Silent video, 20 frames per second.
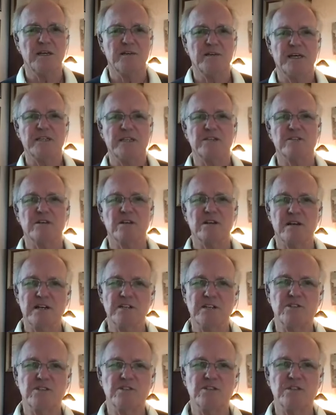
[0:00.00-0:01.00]
That is
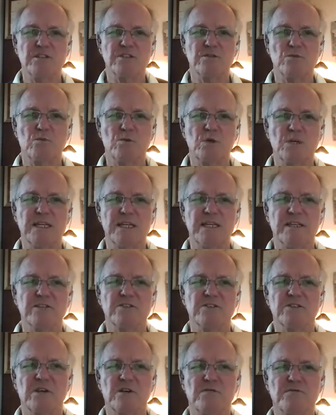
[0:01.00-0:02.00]
consciousness willing
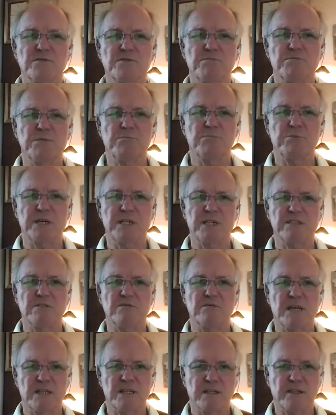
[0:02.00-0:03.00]
itself to be
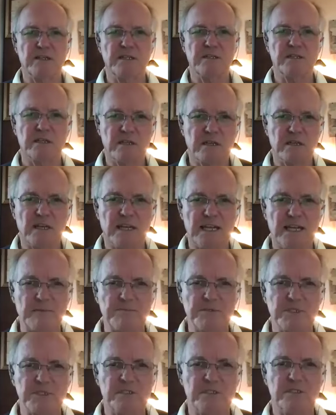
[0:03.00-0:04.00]
present rather than to
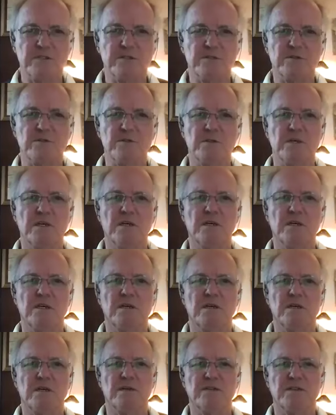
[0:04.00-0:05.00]
collapse into
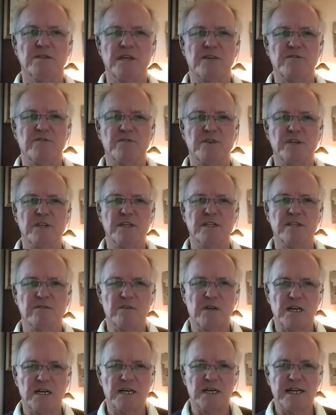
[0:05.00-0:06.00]
that feeling of
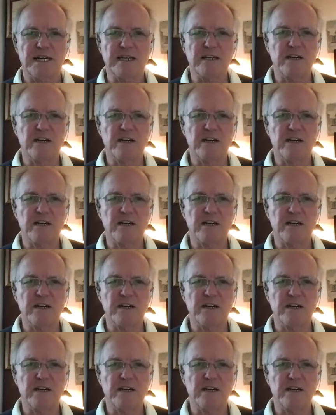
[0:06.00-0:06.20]
I.